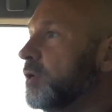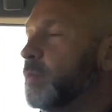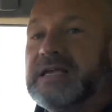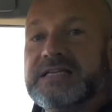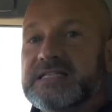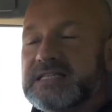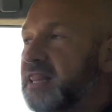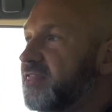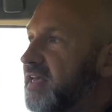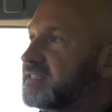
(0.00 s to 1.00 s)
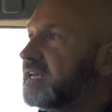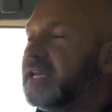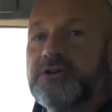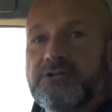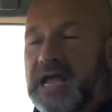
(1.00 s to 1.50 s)
we can synthetically
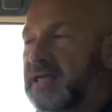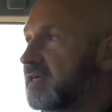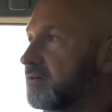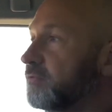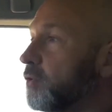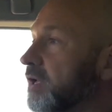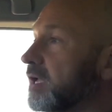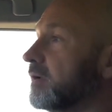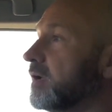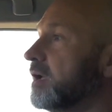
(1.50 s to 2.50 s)
create that for you.